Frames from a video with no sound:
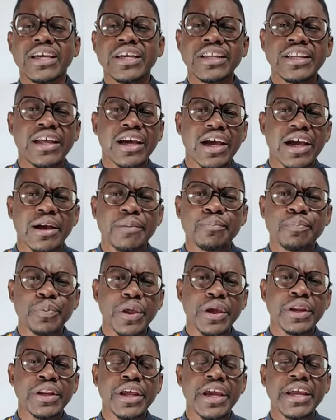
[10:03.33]
in
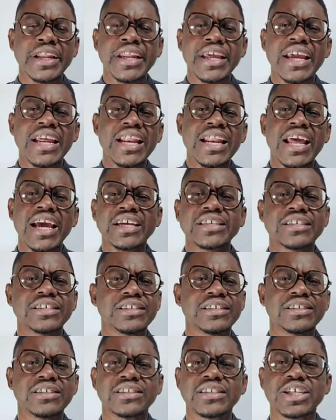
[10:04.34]

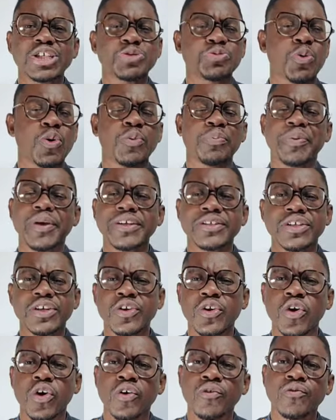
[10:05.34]
elections, the
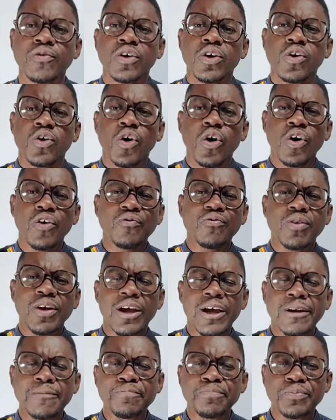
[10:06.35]
spokesperson of
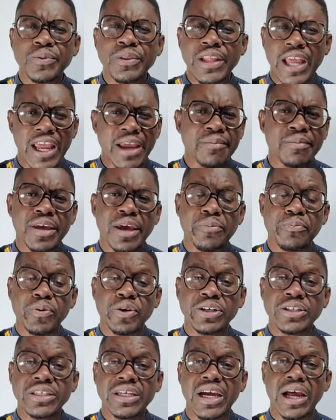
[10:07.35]
the MK
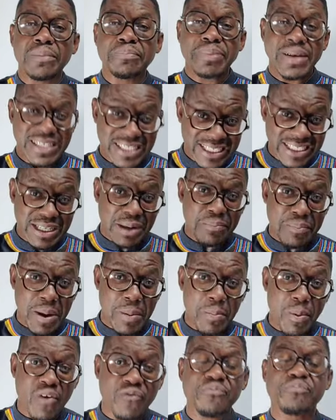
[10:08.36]
political party. He's a
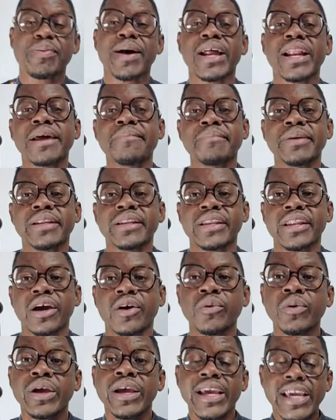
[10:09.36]
member of parliament
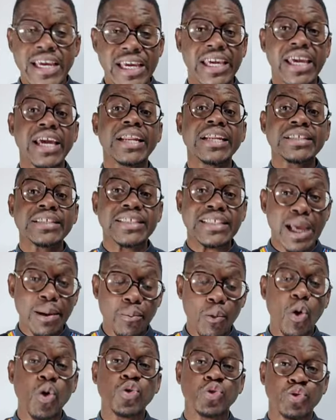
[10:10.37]
now. He carries
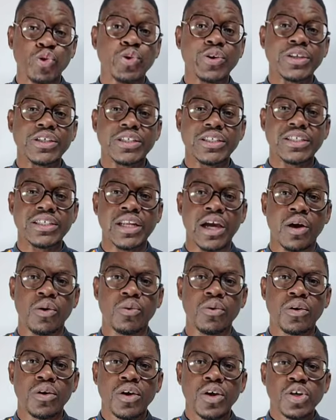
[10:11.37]
some authority
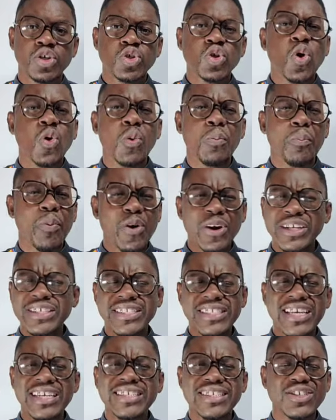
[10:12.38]
now. So
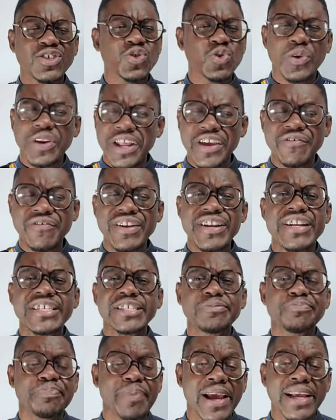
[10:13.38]
police stations don't even
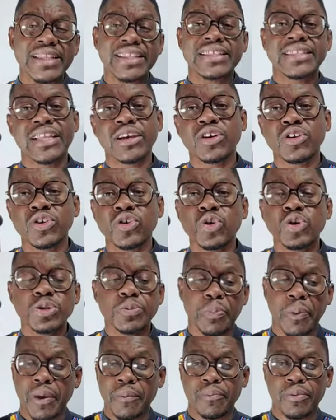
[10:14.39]
respect those
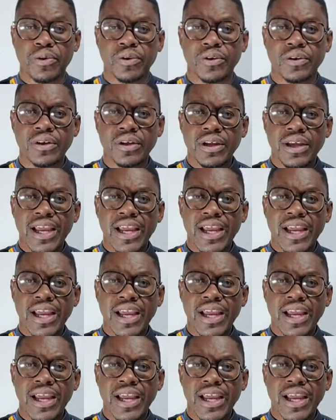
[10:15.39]
people.